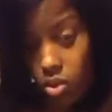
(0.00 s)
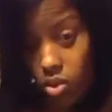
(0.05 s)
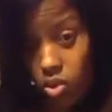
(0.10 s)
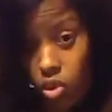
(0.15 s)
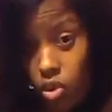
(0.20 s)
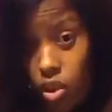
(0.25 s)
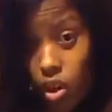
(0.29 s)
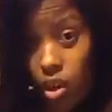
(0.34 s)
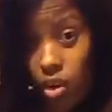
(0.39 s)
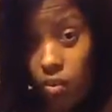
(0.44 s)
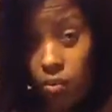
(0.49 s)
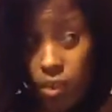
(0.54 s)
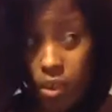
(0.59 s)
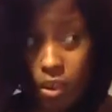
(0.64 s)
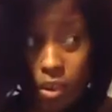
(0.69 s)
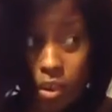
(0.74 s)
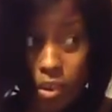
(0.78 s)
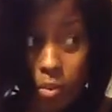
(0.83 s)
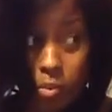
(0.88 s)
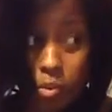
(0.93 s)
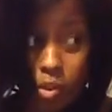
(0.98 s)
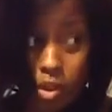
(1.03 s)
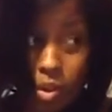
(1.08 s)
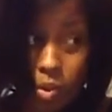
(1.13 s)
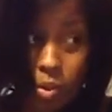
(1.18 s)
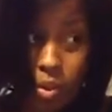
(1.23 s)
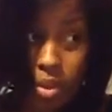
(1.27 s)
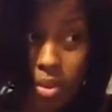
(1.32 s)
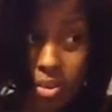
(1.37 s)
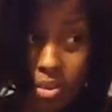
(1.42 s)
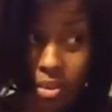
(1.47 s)
Do y'all have any more
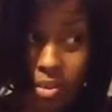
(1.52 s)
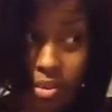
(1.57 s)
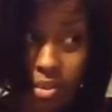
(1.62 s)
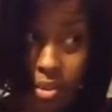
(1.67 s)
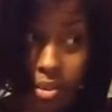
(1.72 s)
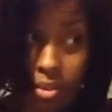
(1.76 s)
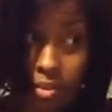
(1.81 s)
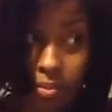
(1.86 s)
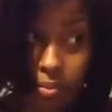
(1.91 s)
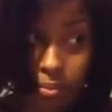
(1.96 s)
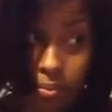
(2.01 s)
questions?